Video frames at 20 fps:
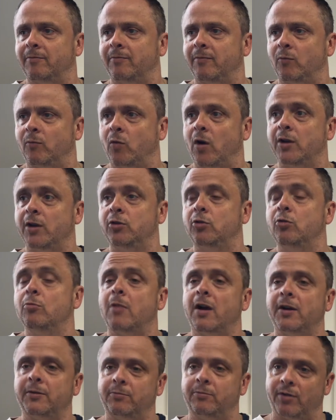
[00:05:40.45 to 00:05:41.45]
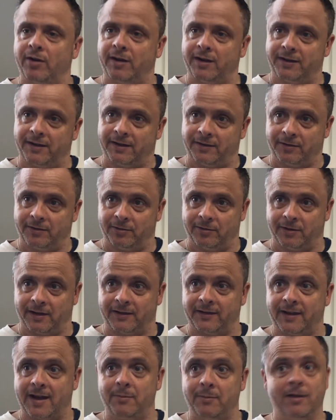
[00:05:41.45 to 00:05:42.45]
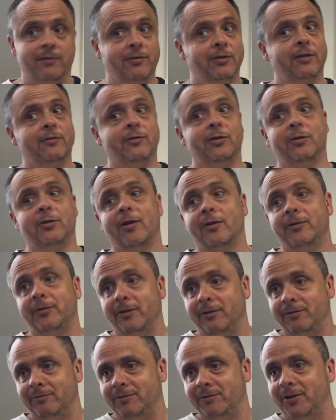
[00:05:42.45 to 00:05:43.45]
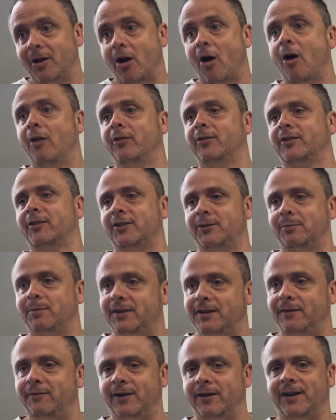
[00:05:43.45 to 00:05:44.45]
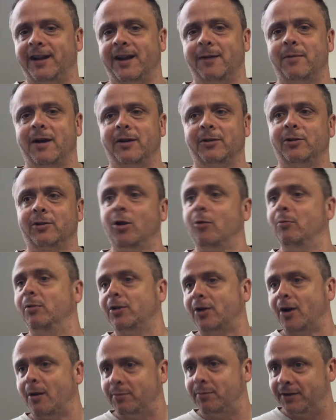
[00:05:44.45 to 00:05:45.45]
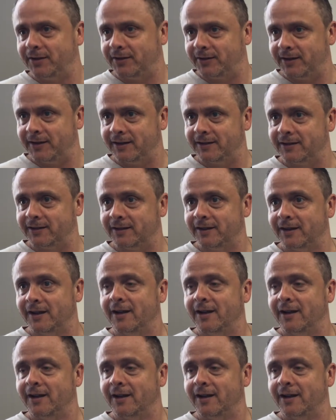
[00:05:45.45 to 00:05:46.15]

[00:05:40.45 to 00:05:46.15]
why you might bring it into an exam, even if you're not asked specifically about global competencies.